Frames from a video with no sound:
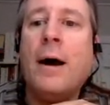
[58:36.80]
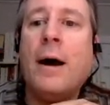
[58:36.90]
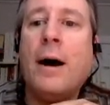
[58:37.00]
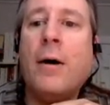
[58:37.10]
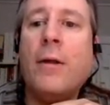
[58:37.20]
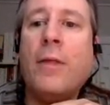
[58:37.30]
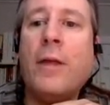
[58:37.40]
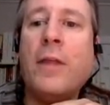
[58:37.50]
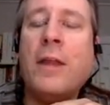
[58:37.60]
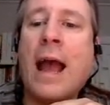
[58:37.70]

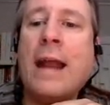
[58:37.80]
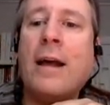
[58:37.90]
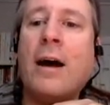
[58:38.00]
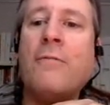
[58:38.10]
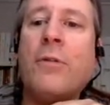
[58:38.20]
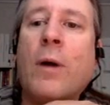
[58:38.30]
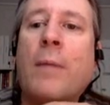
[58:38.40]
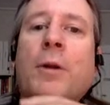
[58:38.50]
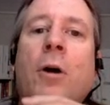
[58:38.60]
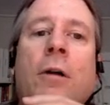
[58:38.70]
the night of the
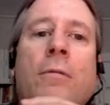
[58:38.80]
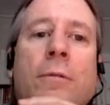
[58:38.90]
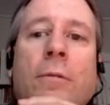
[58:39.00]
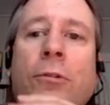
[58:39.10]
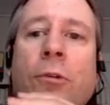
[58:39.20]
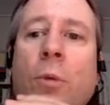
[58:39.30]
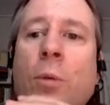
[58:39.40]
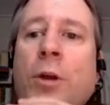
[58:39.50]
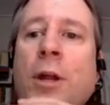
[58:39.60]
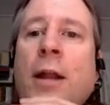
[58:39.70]
webinar. So
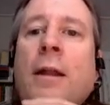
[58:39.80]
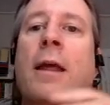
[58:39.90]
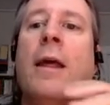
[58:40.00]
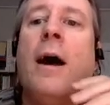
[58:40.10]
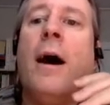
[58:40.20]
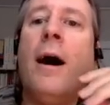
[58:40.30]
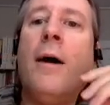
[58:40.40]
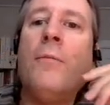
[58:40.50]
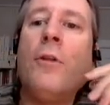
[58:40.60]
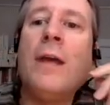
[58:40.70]
when we're done.
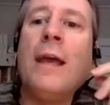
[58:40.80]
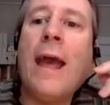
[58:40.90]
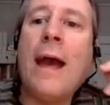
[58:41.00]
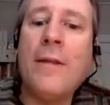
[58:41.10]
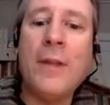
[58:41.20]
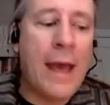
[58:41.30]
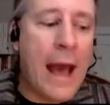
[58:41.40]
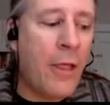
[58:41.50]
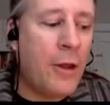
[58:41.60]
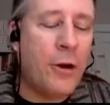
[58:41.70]
Looking ahead on the
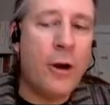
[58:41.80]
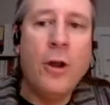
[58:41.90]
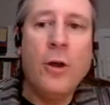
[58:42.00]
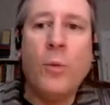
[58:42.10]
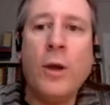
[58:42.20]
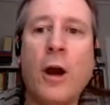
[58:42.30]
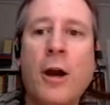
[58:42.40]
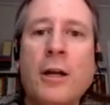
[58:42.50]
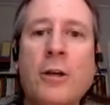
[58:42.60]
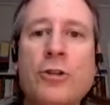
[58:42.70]
calendar, we are
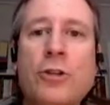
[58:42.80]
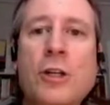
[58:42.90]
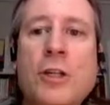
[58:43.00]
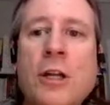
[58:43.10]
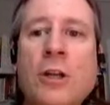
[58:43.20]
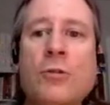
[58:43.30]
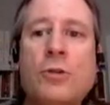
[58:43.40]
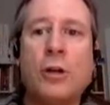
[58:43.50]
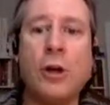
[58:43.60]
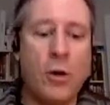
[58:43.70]
going to continue
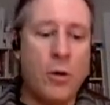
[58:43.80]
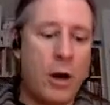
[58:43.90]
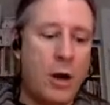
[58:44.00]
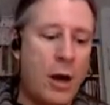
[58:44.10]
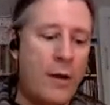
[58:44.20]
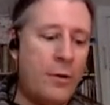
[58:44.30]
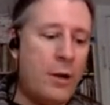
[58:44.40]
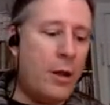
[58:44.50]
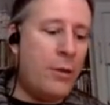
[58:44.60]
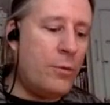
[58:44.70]
to go
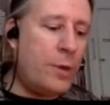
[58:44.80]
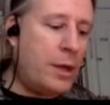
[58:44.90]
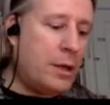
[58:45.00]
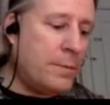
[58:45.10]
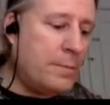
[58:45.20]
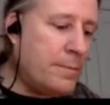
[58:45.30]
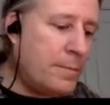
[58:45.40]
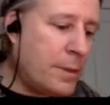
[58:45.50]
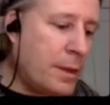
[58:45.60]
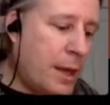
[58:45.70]
every other week
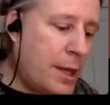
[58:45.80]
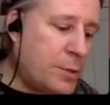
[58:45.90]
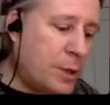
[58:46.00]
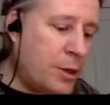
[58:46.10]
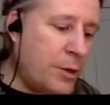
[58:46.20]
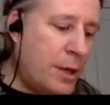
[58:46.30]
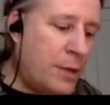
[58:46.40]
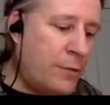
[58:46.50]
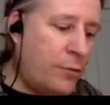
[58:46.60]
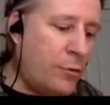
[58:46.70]
as we go
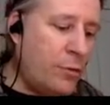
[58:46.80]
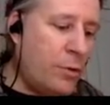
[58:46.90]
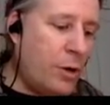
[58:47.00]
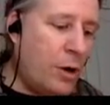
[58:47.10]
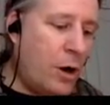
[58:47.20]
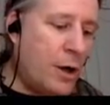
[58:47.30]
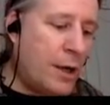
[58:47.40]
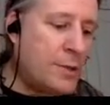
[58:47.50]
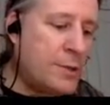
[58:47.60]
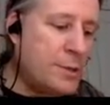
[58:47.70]
into
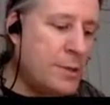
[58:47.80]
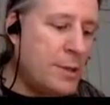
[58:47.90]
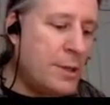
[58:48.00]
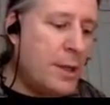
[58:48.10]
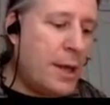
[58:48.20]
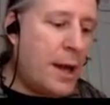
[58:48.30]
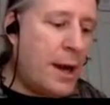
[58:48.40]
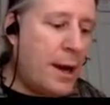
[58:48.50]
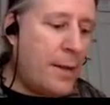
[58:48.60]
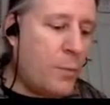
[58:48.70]
August.
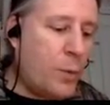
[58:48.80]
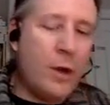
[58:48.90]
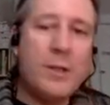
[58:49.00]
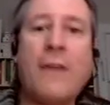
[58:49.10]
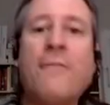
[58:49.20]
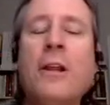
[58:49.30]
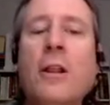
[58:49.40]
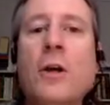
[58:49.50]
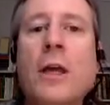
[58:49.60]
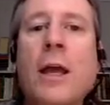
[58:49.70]
We are
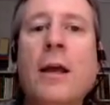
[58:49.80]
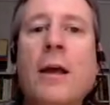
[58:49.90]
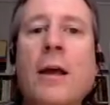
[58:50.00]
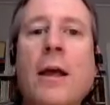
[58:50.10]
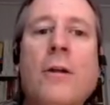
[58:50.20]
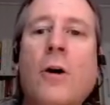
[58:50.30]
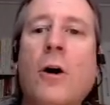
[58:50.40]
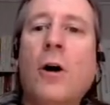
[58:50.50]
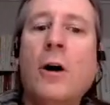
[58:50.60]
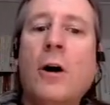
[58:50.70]
definitely looking
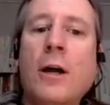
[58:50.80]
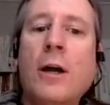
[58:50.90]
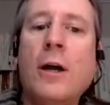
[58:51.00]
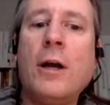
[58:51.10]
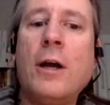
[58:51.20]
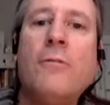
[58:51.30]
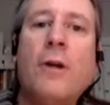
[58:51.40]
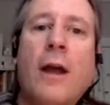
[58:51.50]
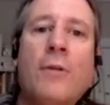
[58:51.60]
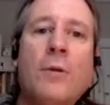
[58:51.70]
in August
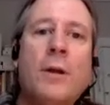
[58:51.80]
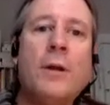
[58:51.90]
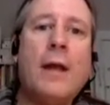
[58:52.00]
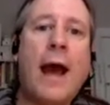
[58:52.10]
for everyone